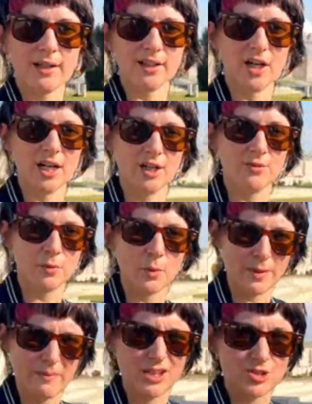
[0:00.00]
and kind of what
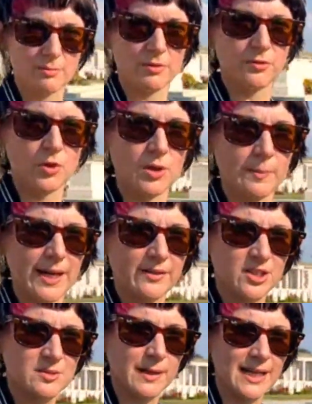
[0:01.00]
we mentioned before about
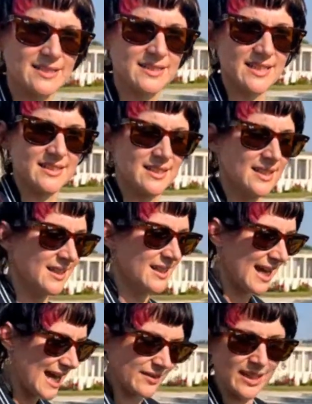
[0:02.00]
those places,
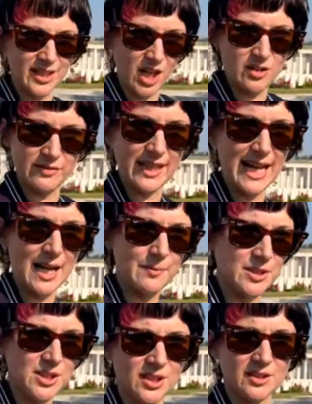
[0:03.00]
how they can overlap,
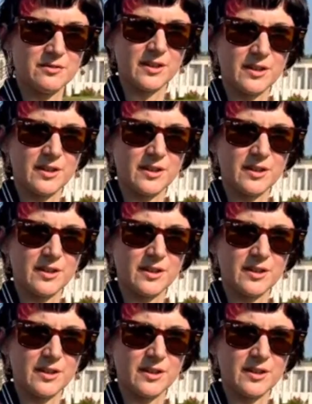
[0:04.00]
and you can